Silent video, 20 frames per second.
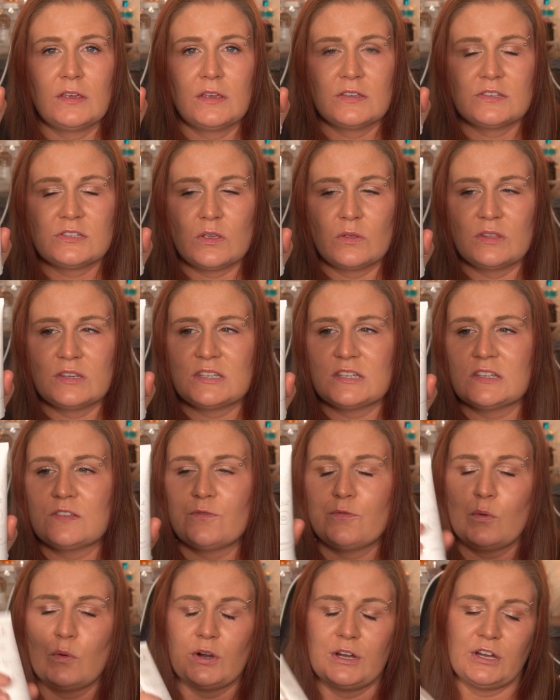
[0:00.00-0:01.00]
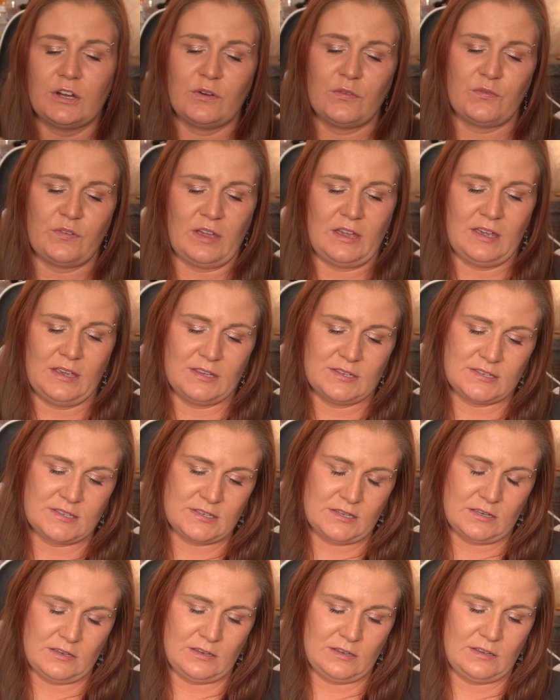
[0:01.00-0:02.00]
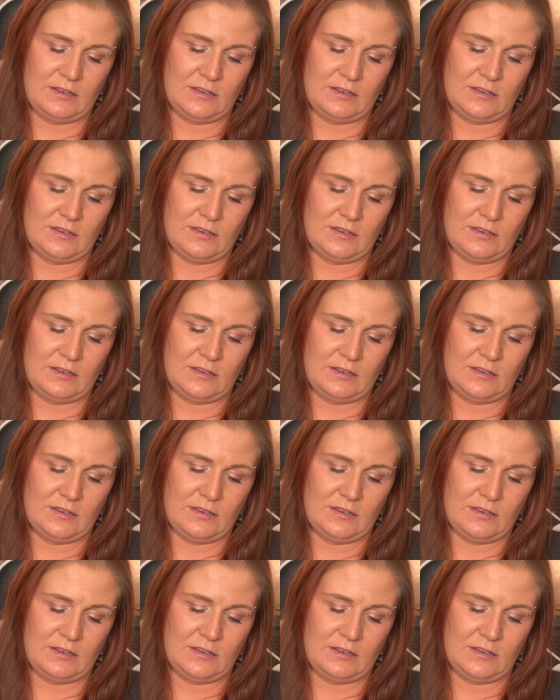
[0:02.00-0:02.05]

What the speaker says: So this is for your face.